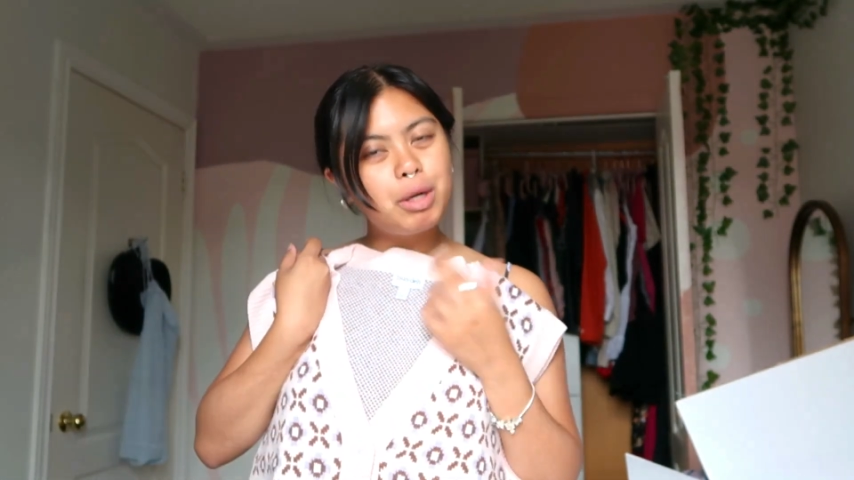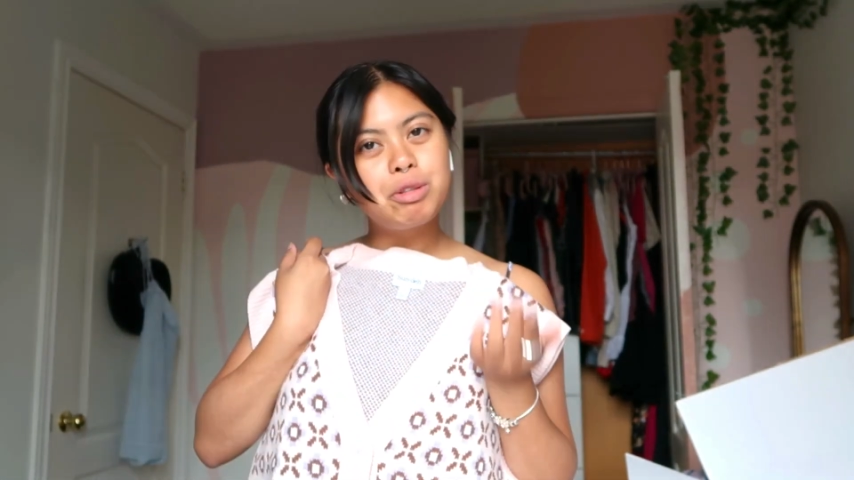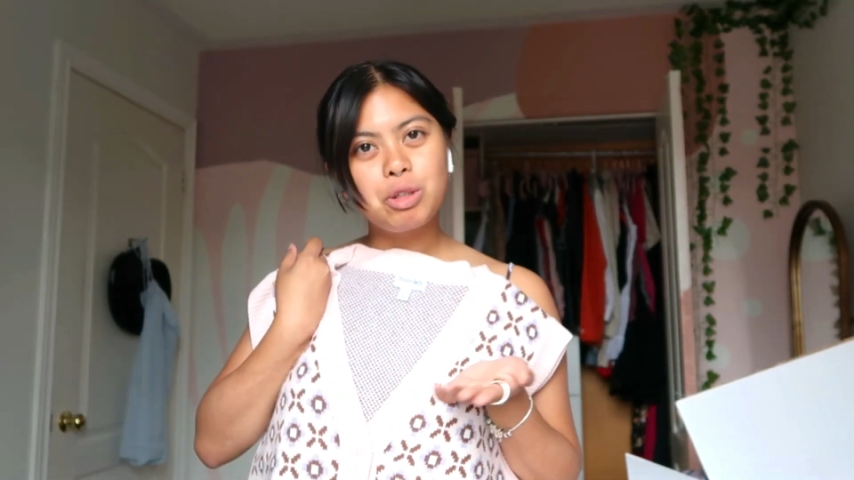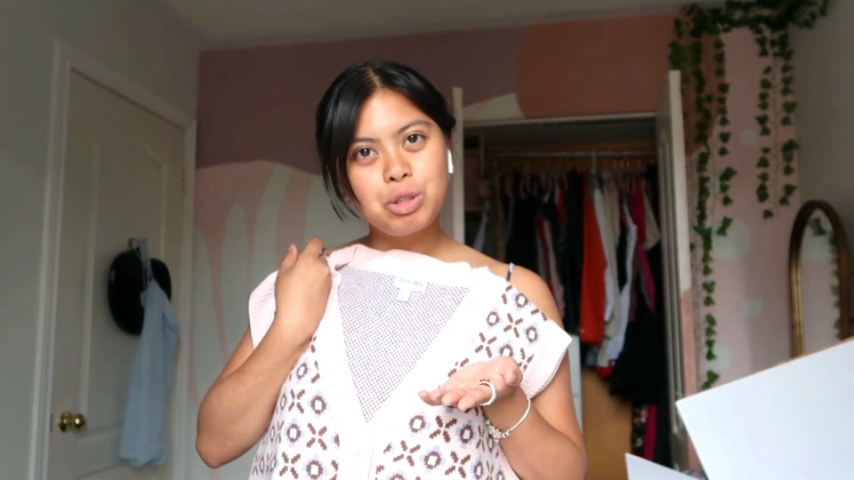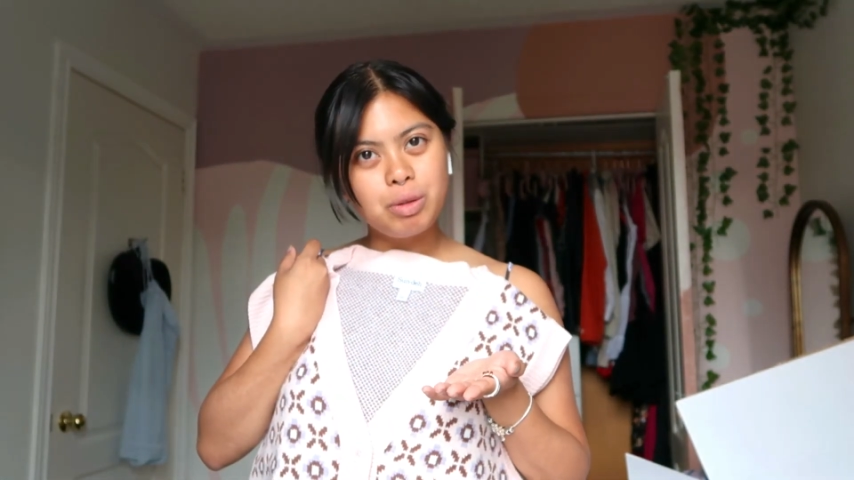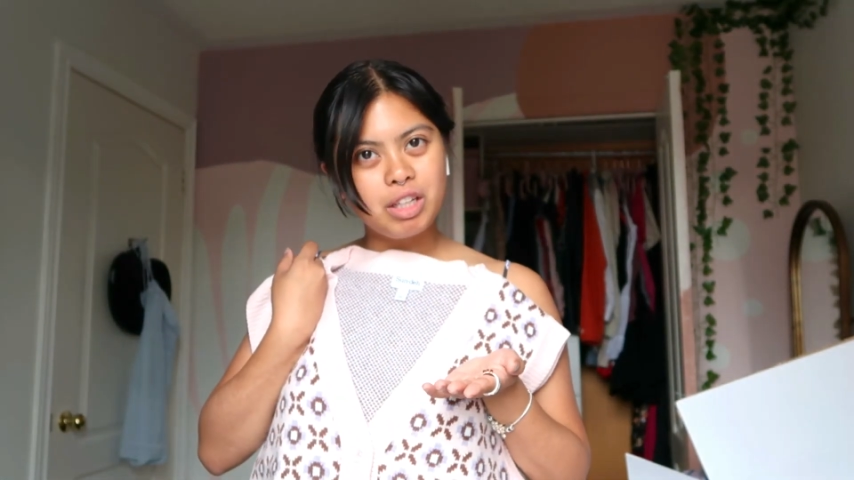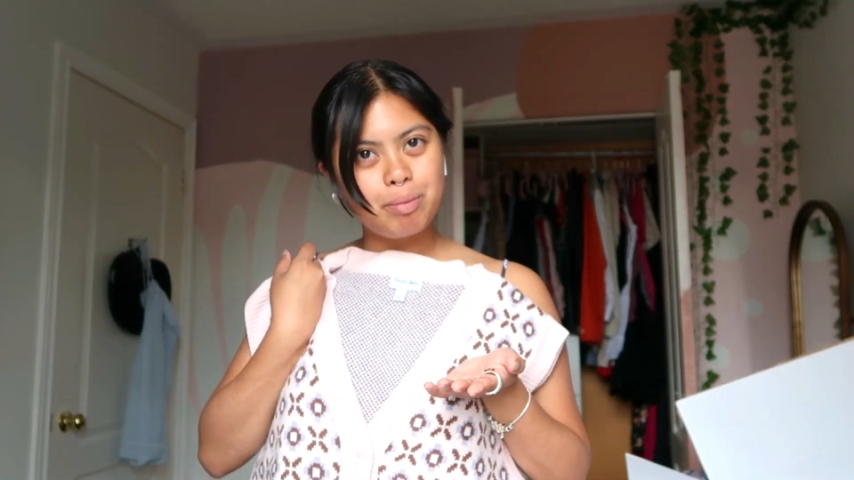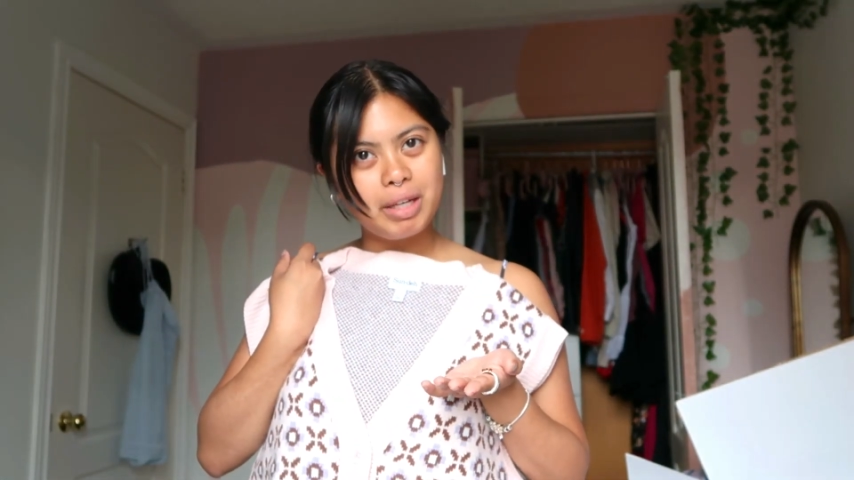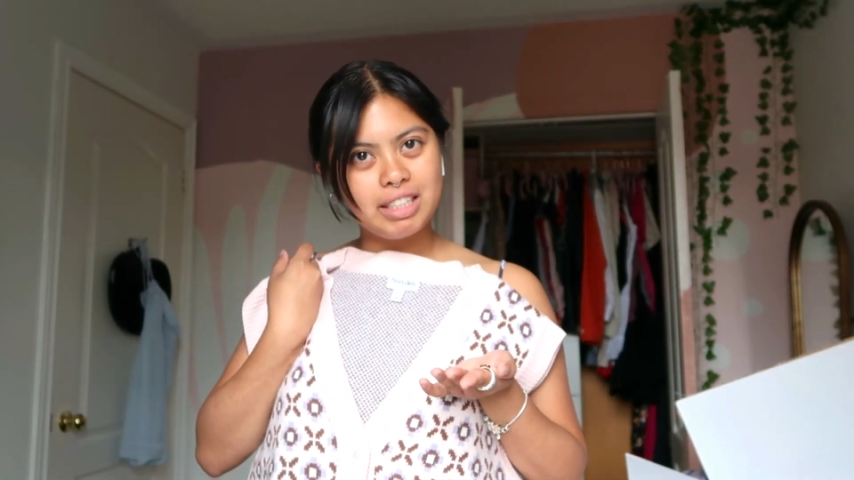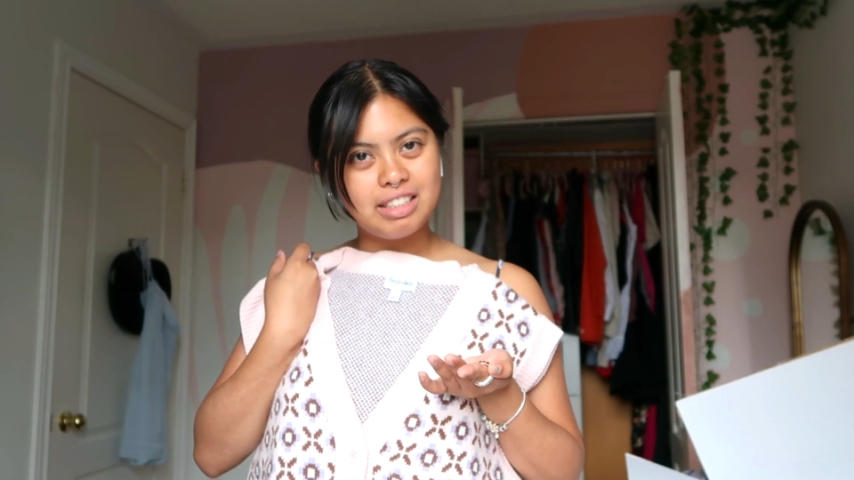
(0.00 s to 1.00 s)
but it was also one of
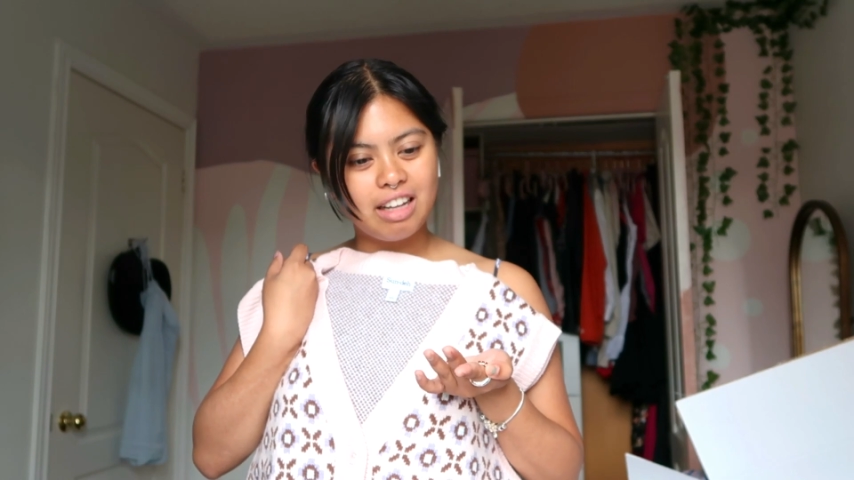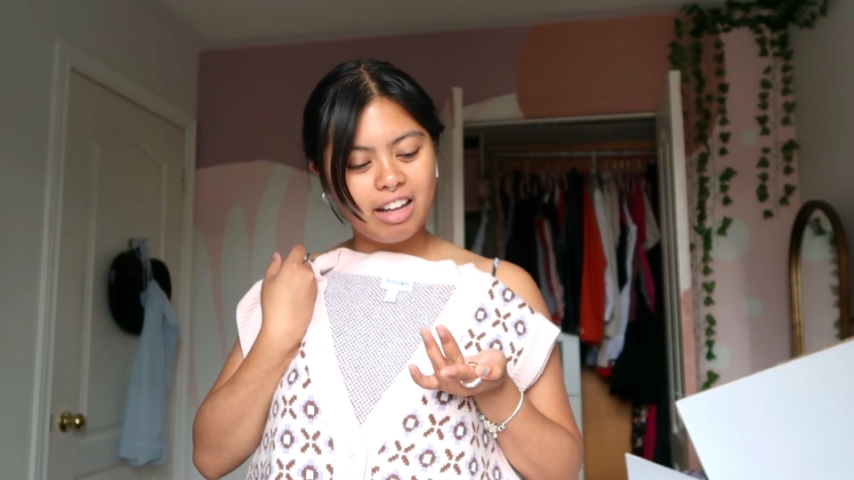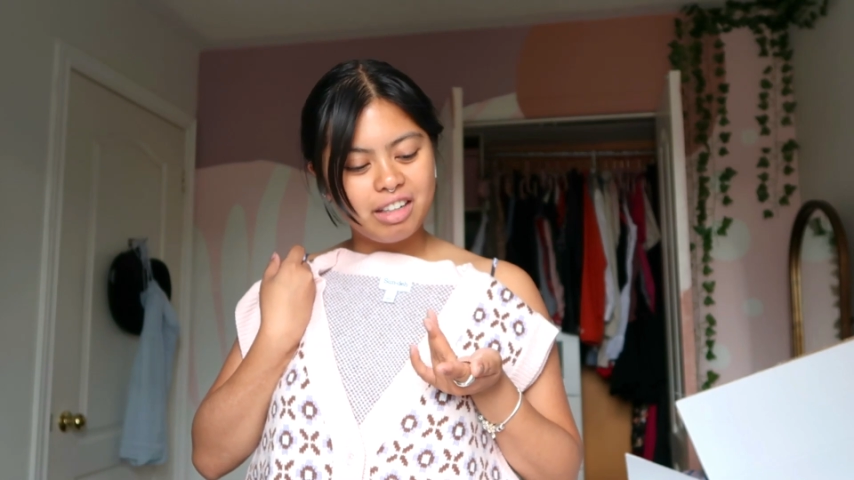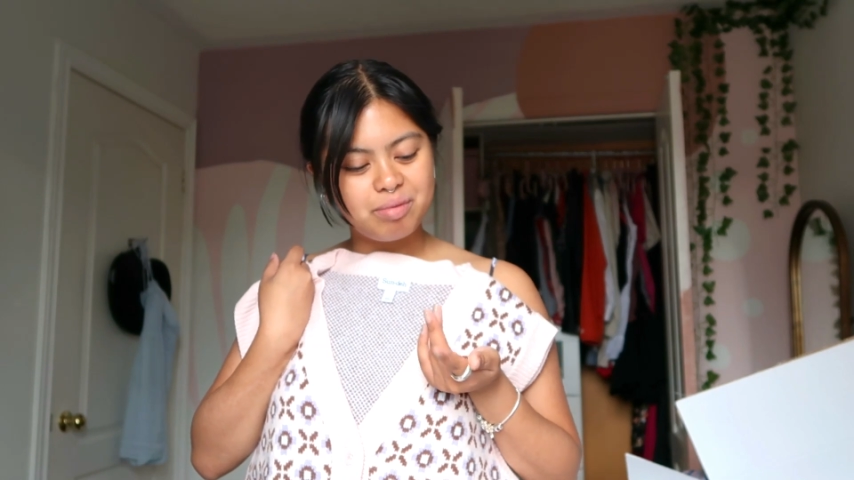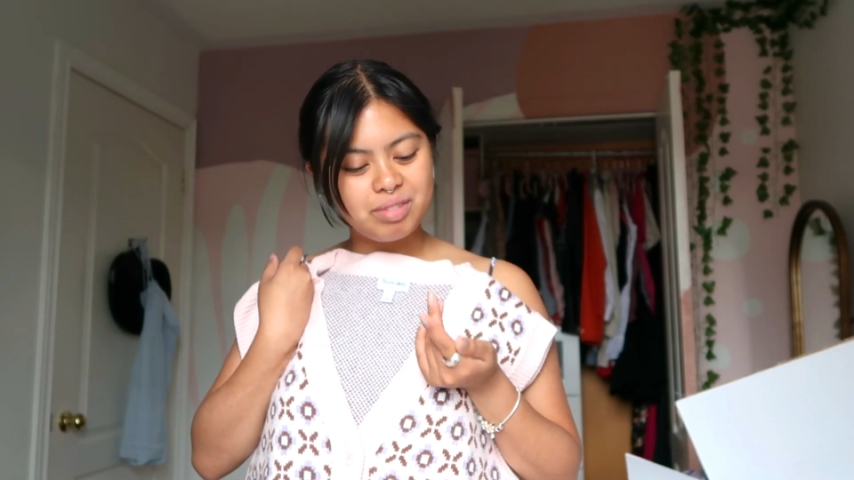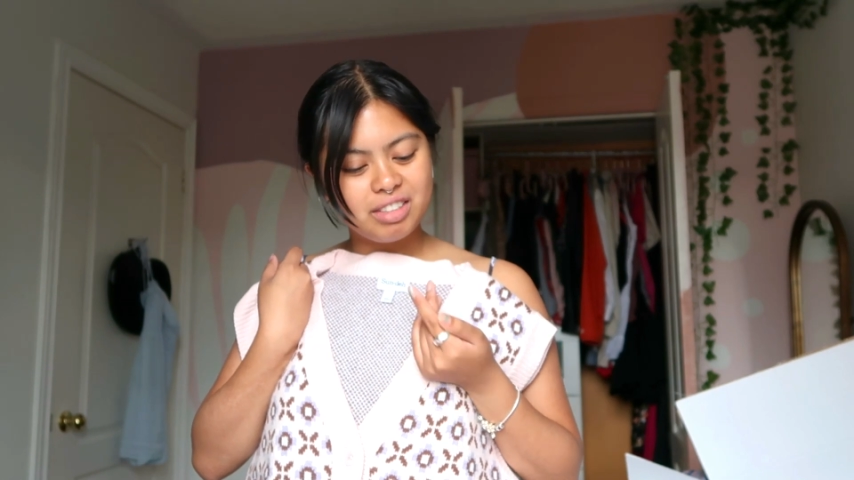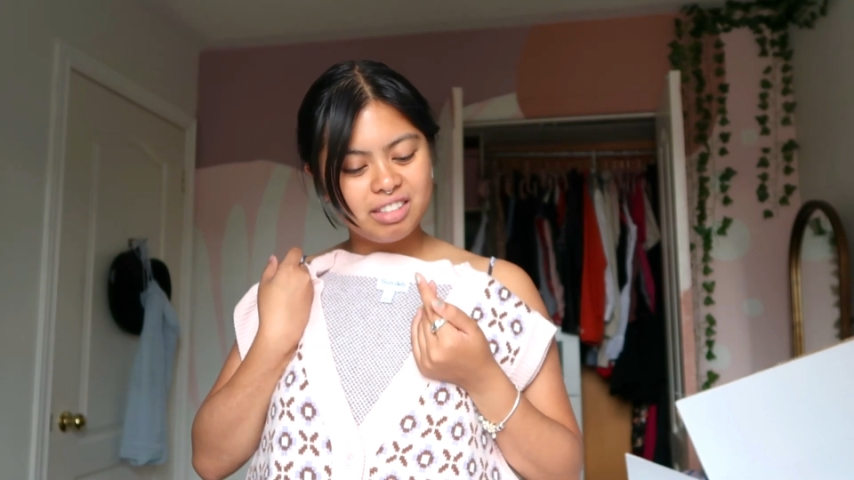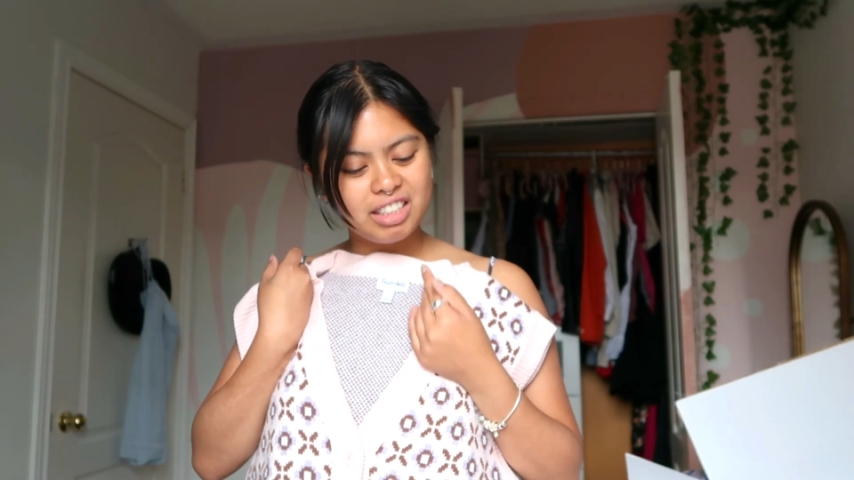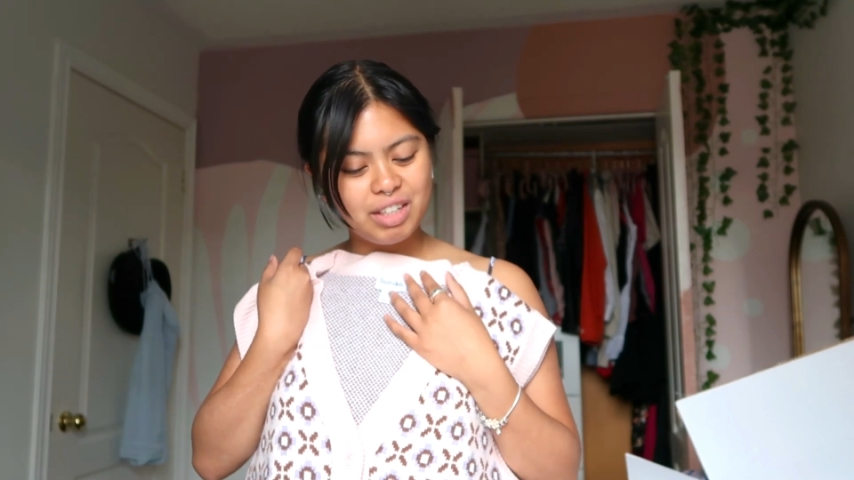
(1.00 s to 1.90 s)
the biggest sale items.